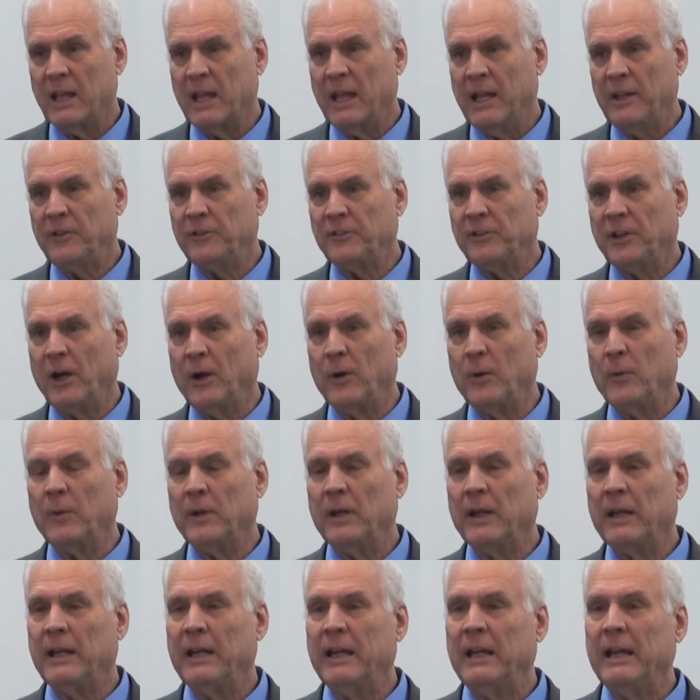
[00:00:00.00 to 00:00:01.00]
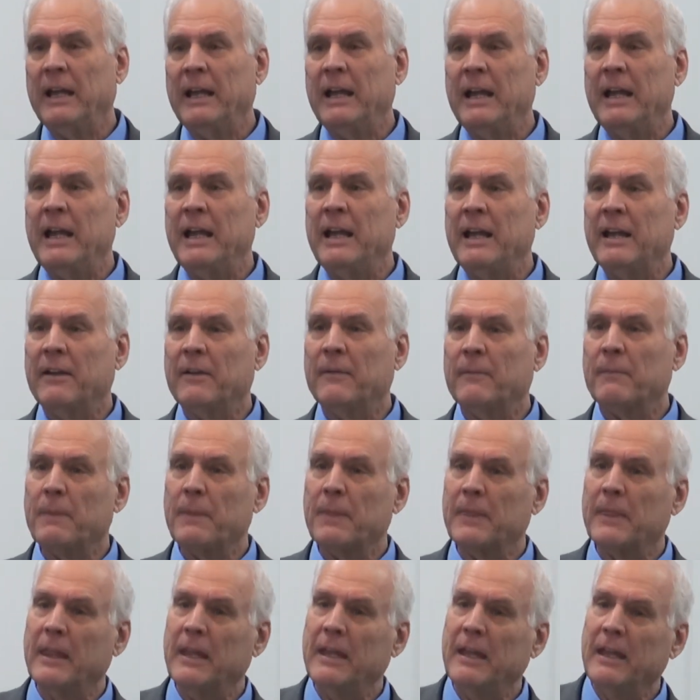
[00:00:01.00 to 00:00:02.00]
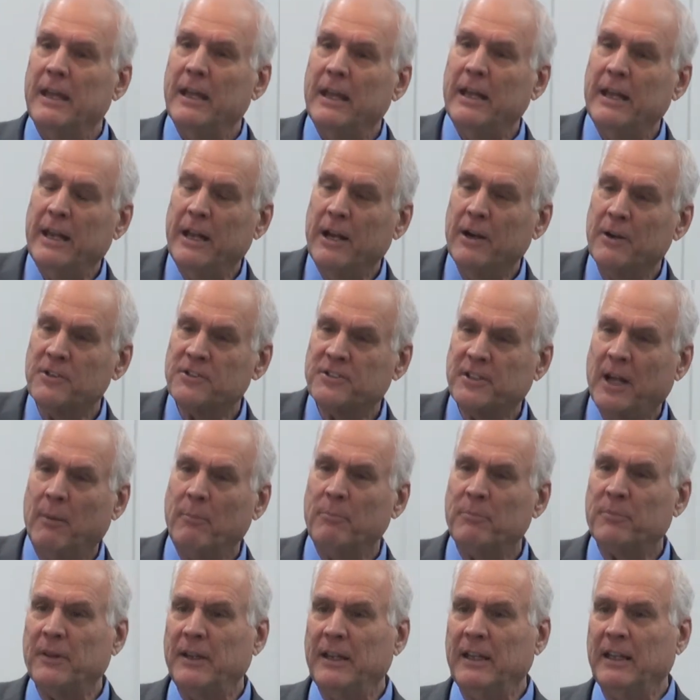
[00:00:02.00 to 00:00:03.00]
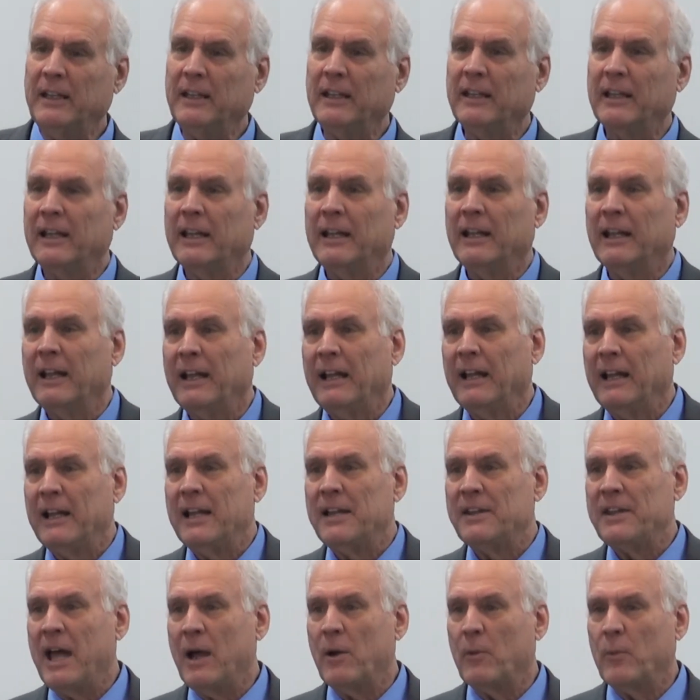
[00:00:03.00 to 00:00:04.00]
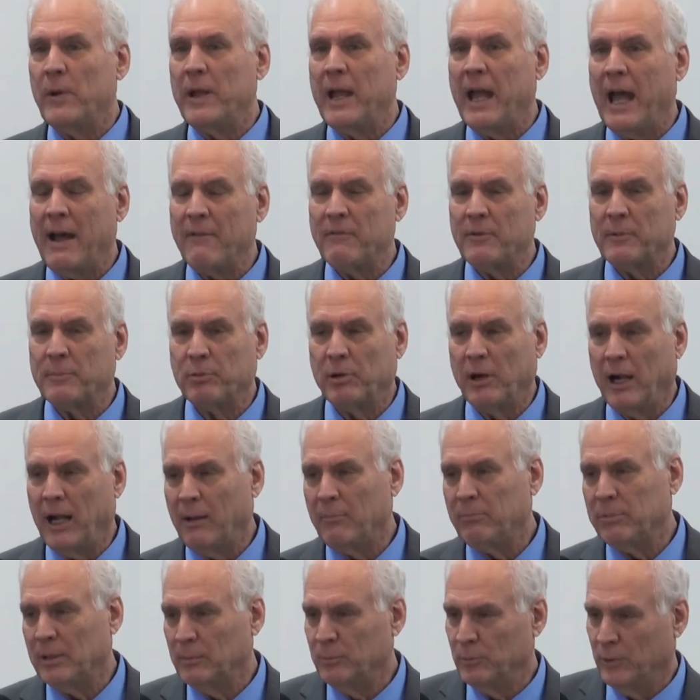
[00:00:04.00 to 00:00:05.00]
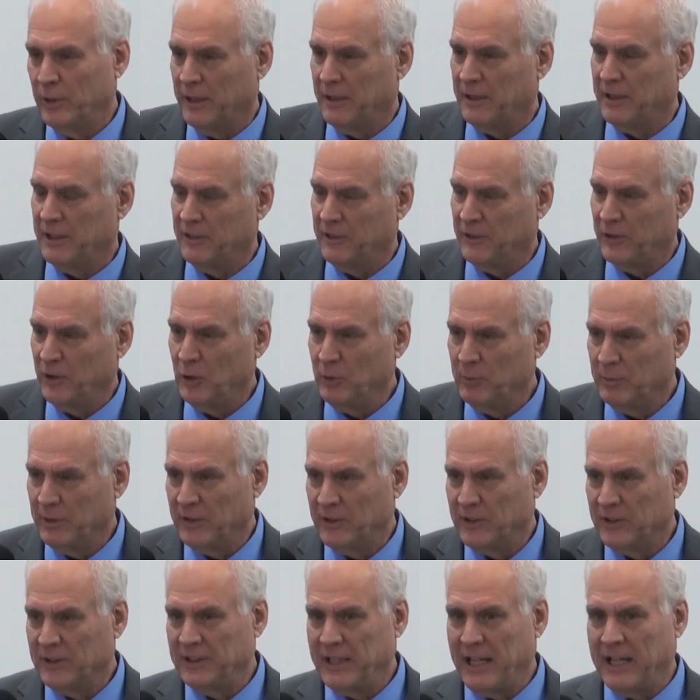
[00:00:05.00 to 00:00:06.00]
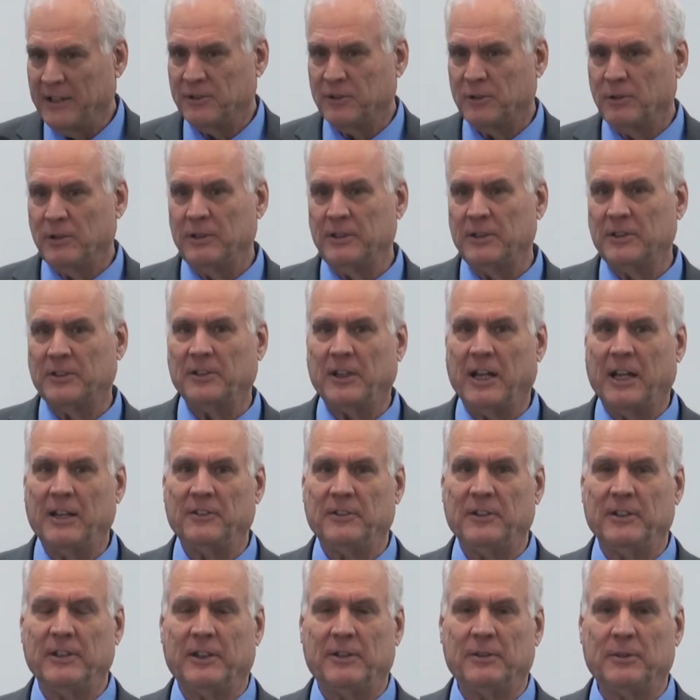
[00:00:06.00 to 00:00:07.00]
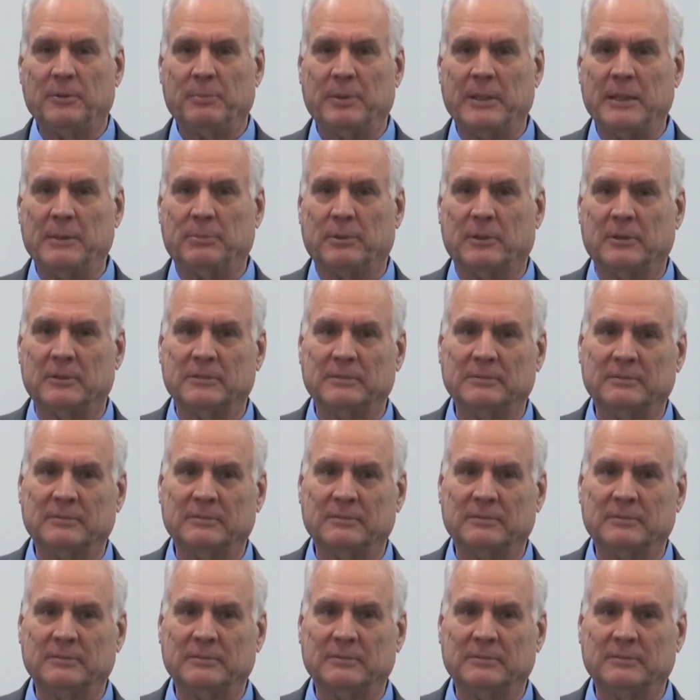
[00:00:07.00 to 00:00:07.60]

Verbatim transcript: And so here's something that we have a problem with as humans, and that's criticizing other people